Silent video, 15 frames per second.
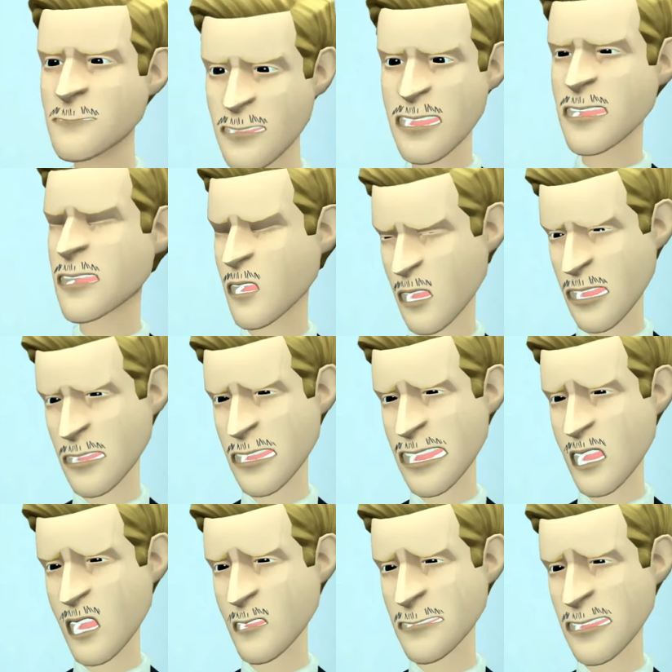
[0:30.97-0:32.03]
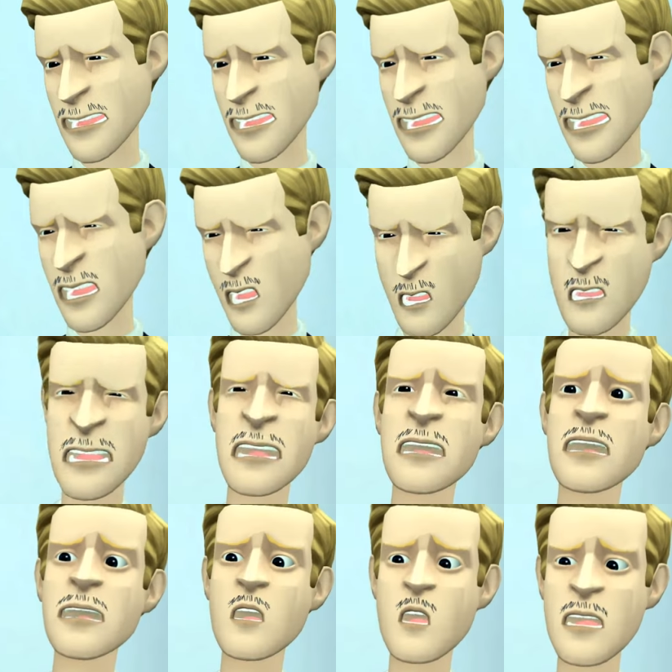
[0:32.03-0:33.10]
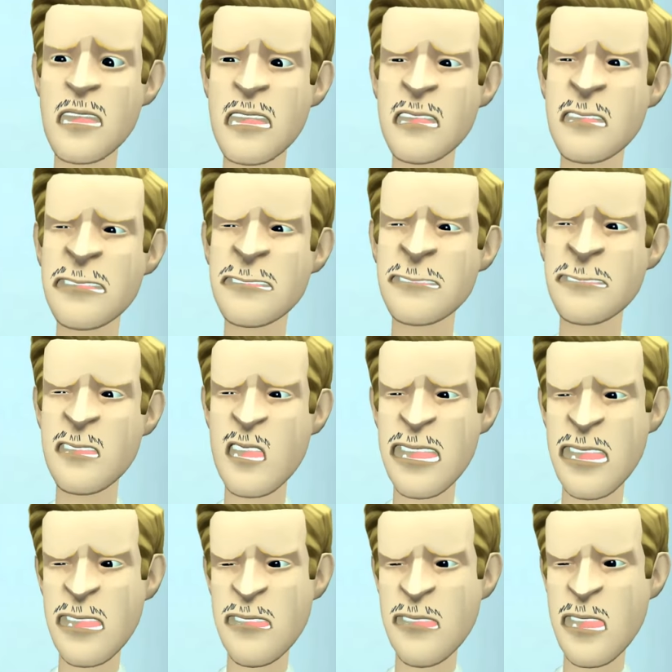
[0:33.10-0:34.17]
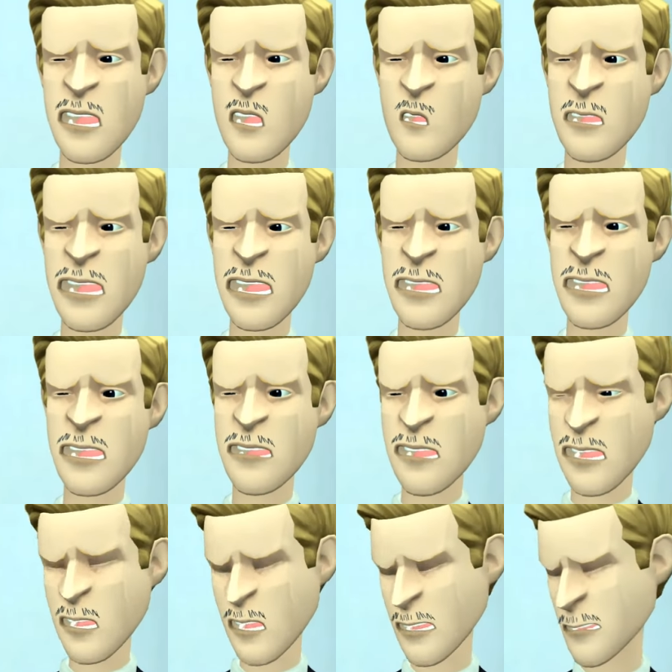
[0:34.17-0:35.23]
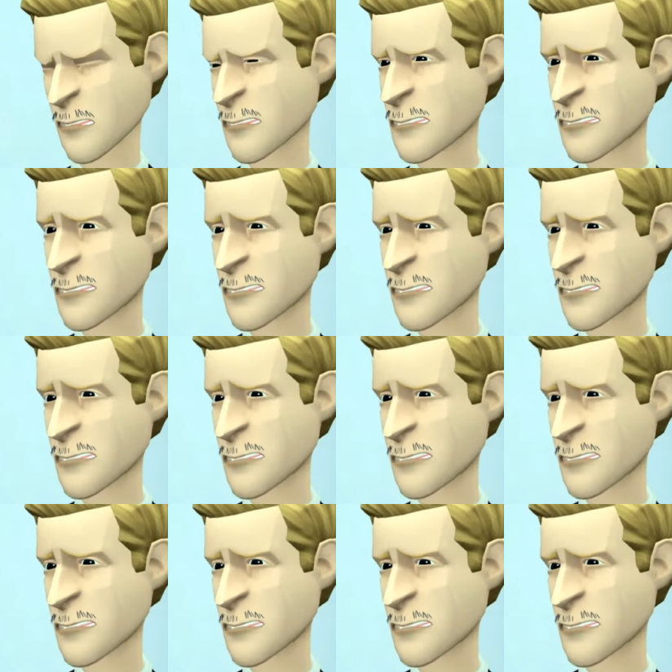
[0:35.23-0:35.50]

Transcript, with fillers: Just when I thought my day couldn't get any worse, Wendy farts in the elevator.